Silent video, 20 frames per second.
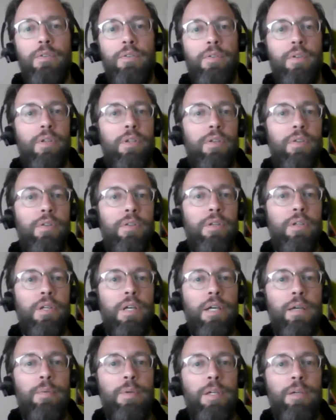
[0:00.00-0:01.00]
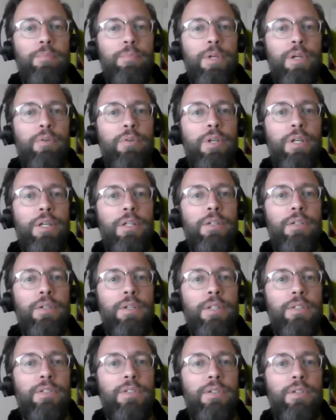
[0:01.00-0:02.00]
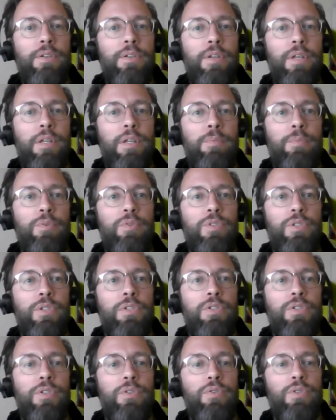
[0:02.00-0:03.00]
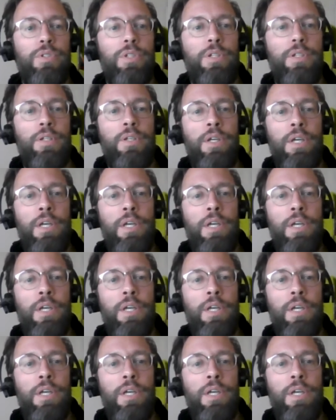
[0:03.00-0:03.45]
the, the I B M Power nine yeah. cluster that M O C is hosting,